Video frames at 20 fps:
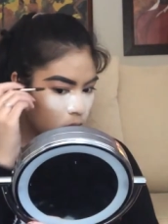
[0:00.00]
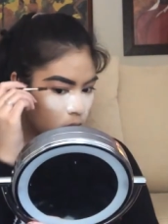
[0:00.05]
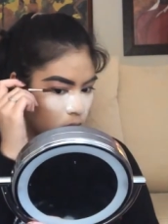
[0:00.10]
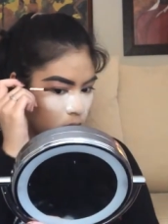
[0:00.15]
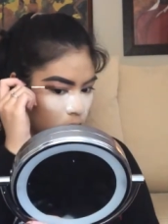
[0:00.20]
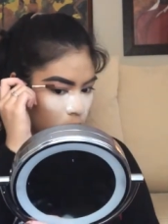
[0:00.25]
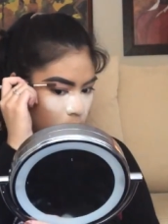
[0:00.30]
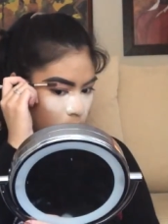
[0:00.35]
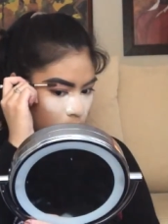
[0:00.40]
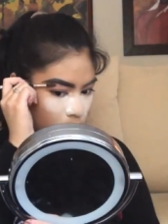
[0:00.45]

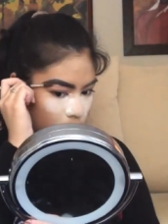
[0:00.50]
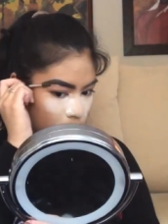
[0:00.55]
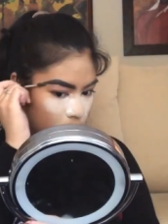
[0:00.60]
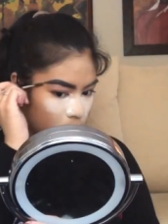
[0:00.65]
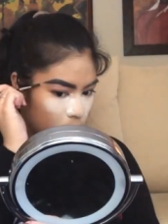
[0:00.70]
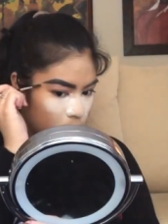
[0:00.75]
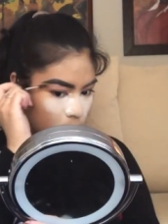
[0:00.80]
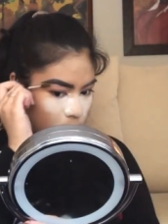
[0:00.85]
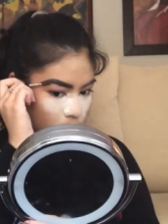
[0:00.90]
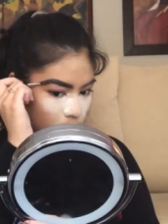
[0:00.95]

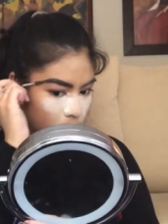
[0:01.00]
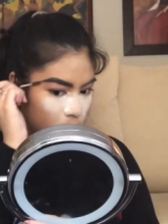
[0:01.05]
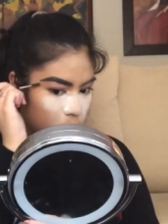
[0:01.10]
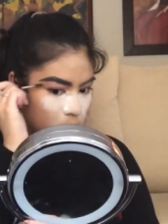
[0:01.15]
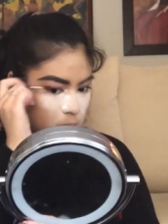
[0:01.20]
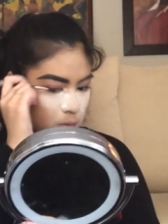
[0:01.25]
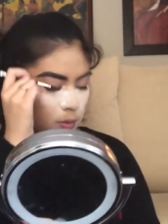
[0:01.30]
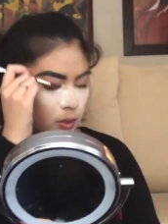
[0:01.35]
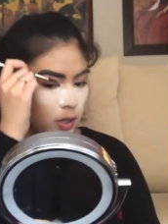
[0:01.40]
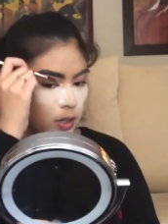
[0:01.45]
I thought I
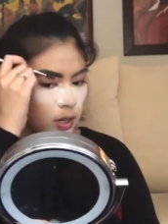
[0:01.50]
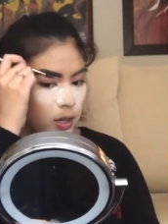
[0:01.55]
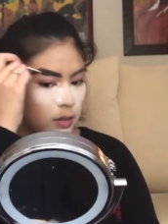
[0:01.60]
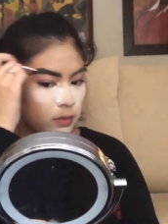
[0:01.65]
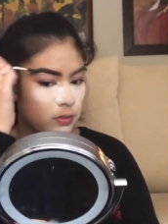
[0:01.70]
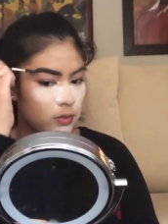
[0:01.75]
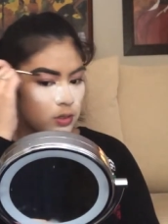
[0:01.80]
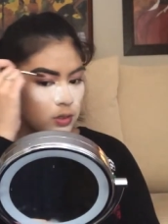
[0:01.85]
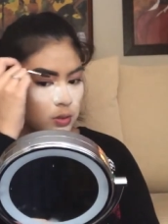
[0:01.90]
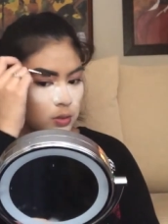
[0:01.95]
was really gonna
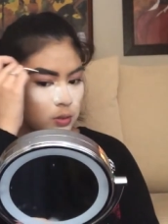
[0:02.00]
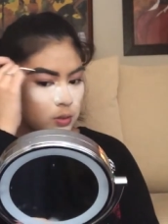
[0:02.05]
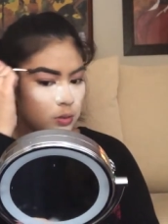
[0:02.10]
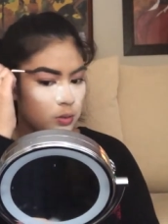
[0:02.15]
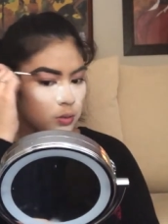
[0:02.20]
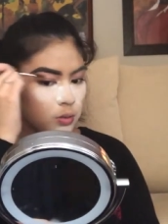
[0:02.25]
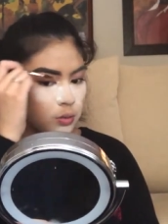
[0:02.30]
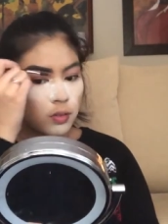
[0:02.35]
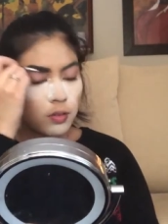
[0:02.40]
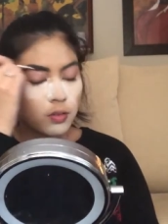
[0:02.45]
have
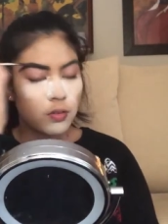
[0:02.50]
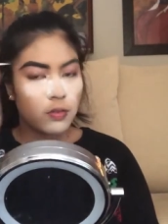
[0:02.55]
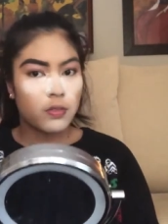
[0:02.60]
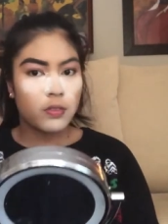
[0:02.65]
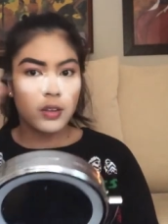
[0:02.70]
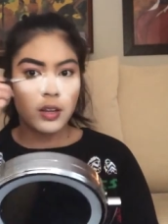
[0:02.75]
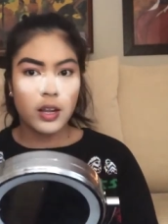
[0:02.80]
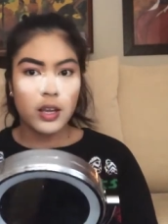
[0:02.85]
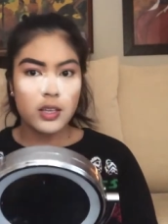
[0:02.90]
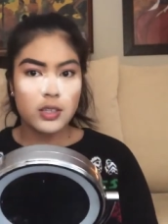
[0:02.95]
to
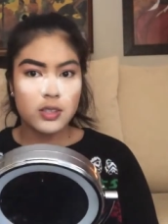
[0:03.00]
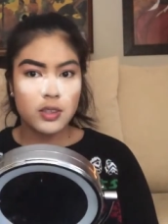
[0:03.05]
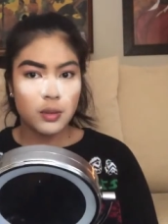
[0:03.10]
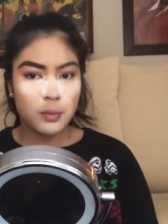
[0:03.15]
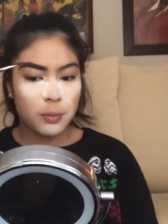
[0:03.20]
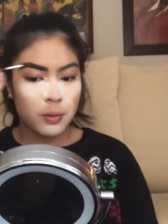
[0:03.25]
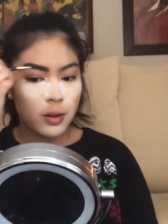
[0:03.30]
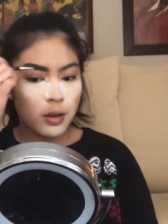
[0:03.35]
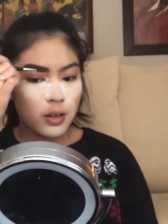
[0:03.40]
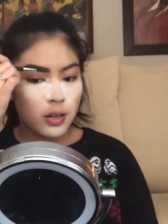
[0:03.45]
finesse the
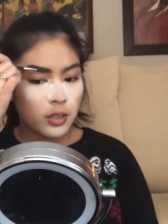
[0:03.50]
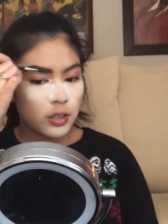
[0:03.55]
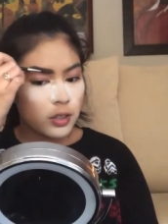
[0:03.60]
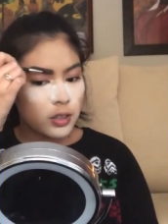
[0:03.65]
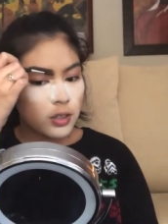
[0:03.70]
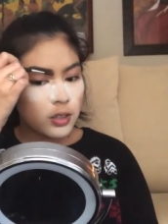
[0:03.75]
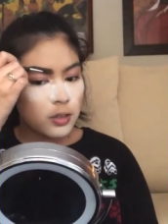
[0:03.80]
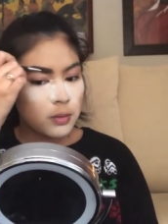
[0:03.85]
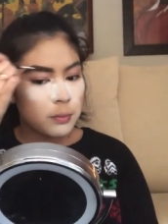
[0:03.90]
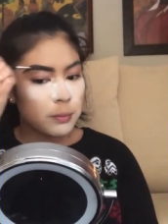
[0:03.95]
product
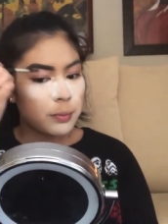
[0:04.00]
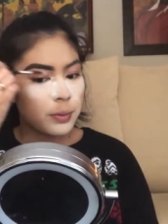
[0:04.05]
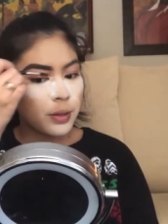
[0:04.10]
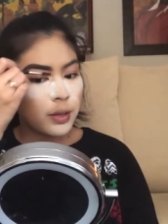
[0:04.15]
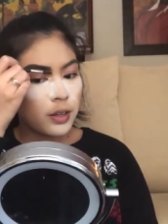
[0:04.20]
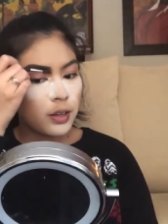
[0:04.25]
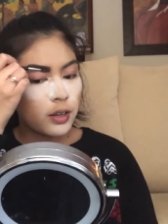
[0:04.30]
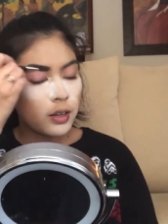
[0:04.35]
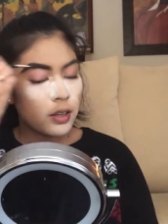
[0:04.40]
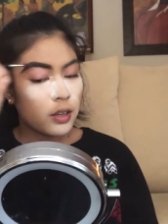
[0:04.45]
in
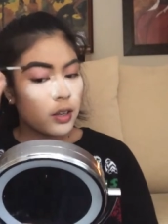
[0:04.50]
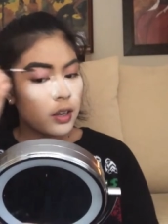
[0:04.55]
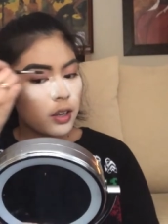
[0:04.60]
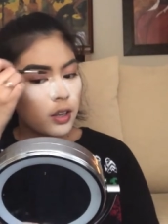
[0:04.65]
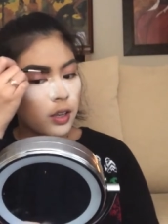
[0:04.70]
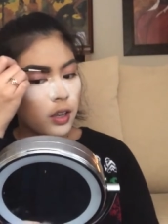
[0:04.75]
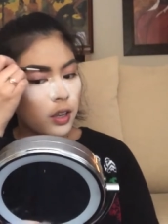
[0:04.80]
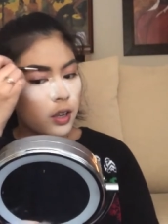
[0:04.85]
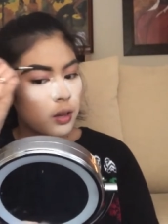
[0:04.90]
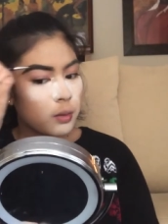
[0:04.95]
but
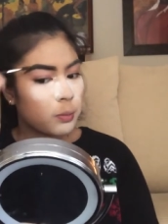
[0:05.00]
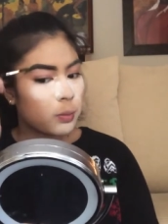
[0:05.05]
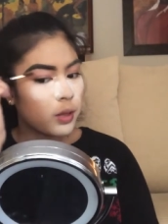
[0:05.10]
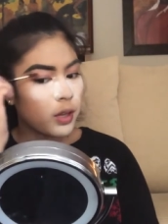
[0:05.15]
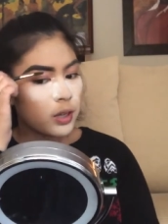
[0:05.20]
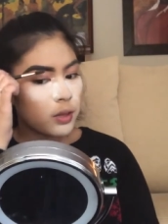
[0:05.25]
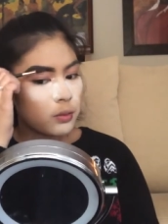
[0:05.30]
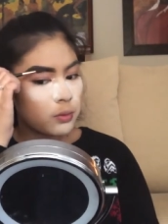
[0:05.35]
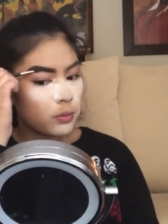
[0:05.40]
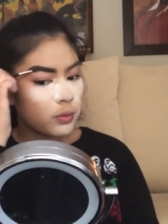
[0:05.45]
it
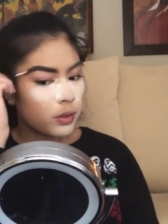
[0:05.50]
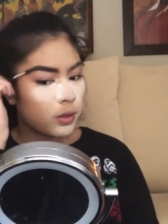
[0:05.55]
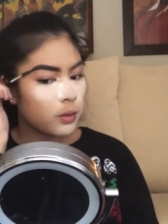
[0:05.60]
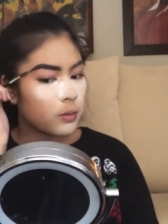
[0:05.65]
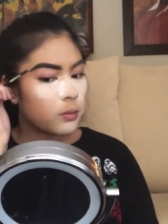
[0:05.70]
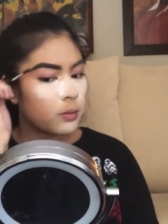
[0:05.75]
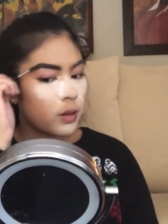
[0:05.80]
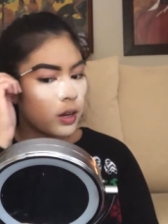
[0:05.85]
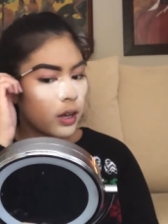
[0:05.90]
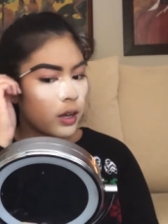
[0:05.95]
applied really
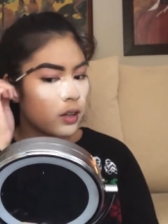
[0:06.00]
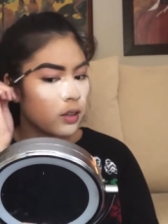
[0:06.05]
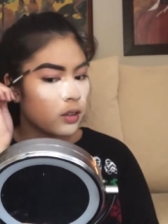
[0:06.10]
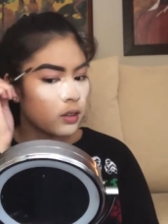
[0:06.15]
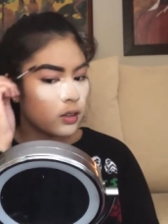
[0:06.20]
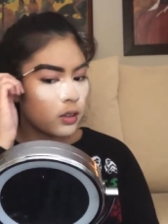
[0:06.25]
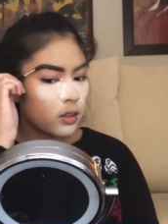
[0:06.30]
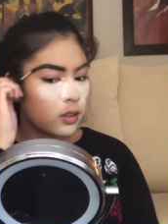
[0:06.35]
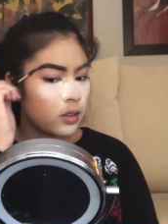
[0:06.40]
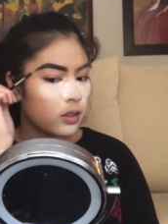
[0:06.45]
well
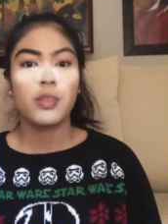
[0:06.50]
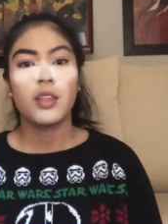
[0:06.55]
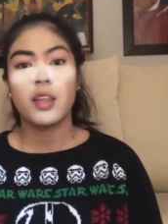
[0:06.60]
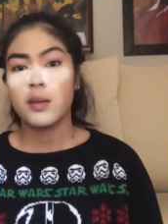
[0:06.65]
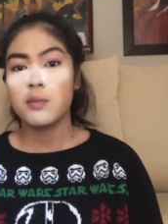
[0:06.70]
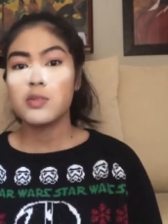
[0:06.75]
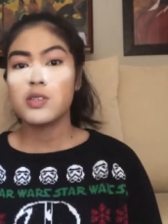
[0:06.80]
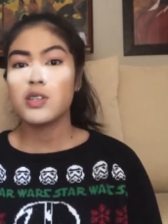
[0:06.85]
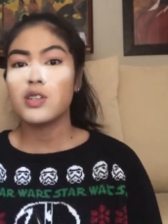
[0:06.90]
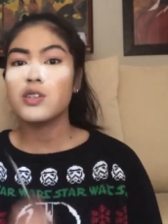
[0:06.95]

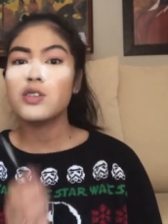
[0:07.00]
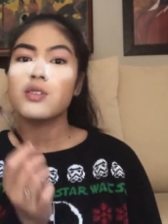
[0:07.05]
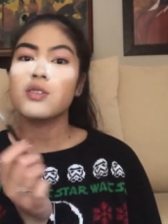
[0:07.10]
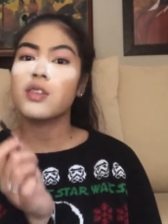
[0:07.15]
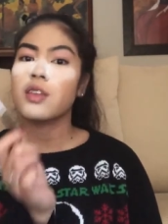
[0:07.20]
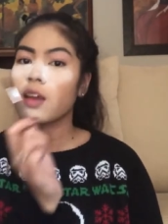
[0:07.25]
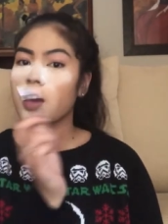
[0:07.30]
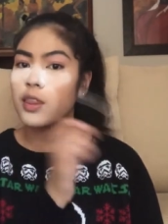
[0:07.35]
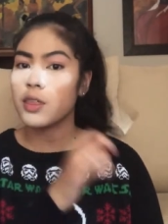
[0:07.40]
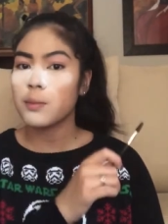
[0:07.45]
I'm just gonna do
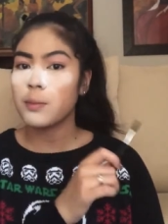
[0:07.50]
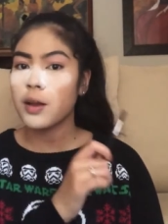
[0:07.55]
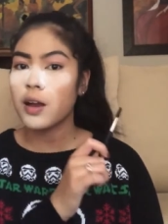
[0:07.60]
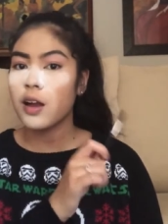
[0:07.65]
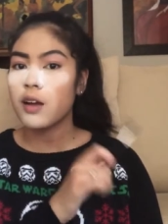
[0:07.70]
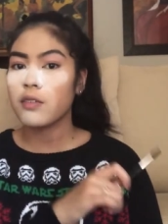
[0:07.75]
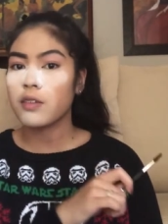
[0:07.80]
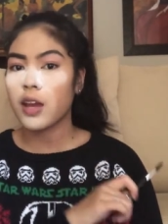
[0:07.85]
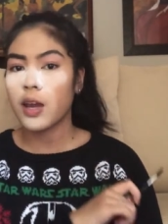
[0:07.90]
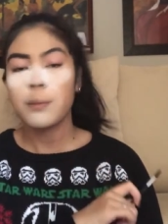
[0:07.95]
the other brow
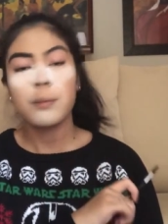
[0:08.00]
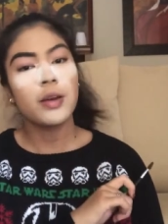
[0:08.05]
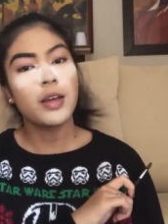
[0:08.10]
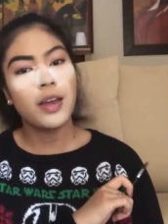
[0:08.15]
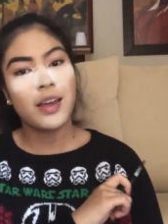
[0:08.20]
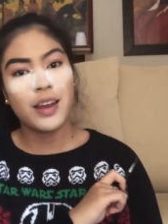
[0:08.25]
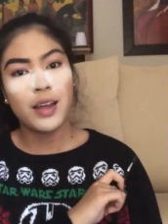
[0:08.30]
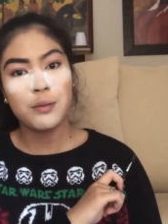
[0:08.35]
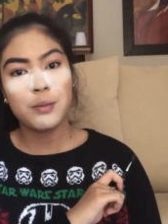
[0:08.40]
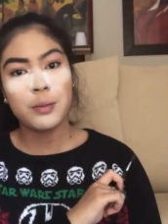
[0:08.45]
off camera
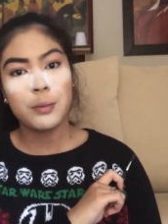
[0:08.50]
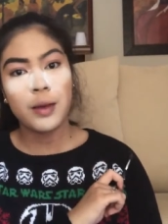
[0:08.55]
and I'll be